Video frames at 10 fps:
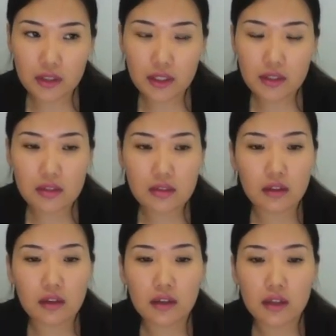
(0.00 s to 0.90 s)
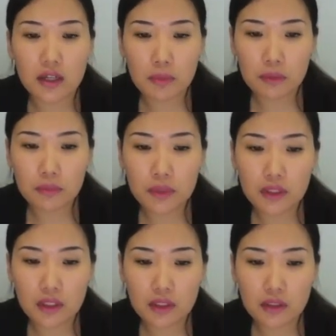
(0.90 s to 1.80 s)
Let's remember
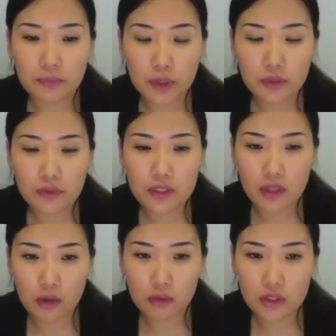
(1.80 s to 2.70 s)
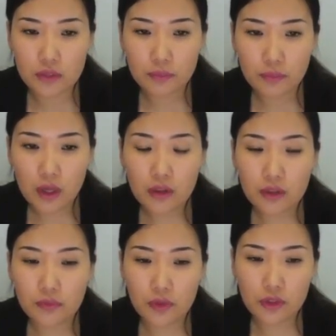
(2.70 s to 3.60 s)
the previous knowledge. The
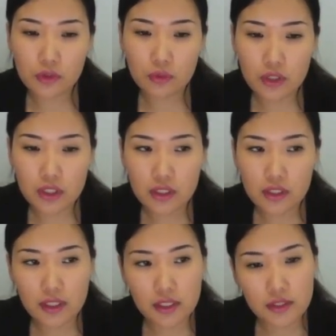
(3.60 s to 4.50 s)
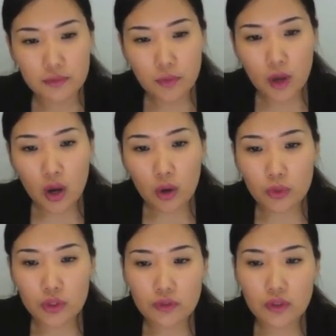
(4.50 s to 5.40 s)
first question is,
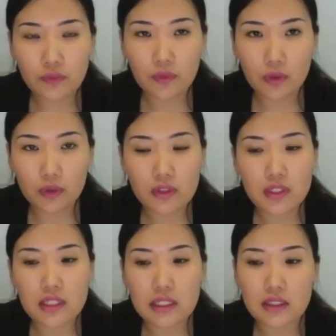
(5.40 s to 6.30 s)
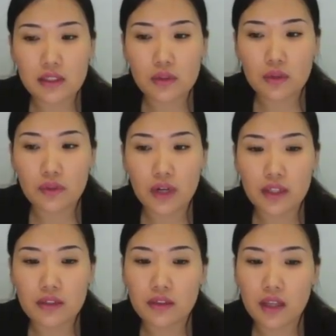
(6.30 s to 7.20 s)
which of the following syntax of
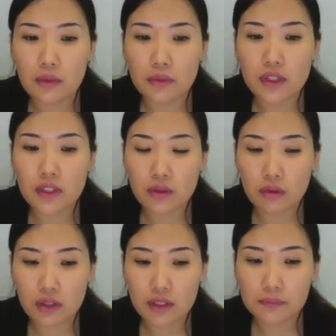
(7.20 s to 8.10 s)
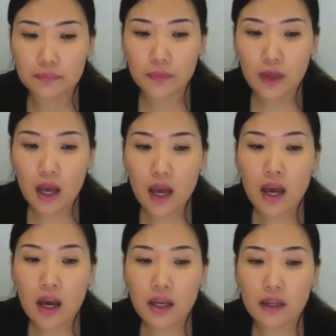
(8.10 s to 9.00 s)
writing library is correct?
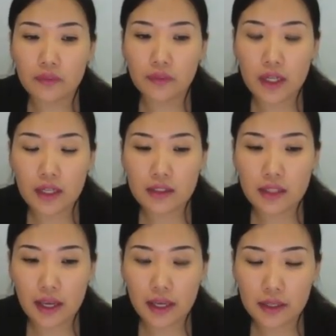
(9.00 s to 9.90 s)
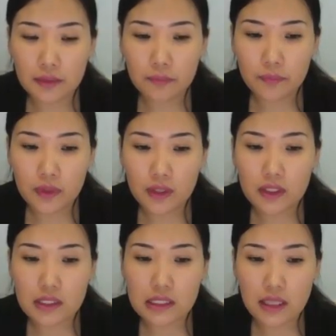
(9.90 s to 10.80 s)
Variant A,
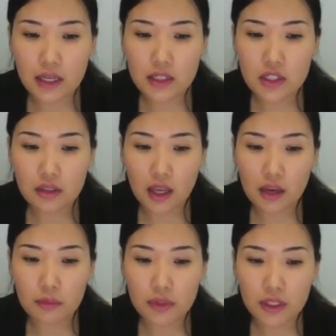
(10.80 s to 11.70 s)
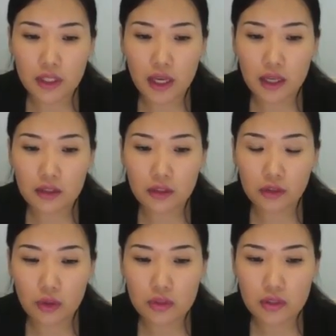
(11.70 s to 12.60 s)
slash library and
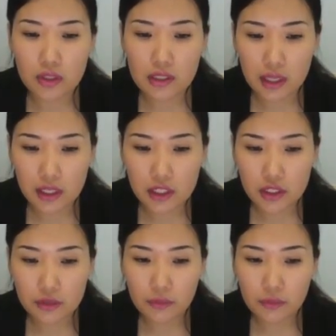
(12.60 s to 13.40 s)
close the slash.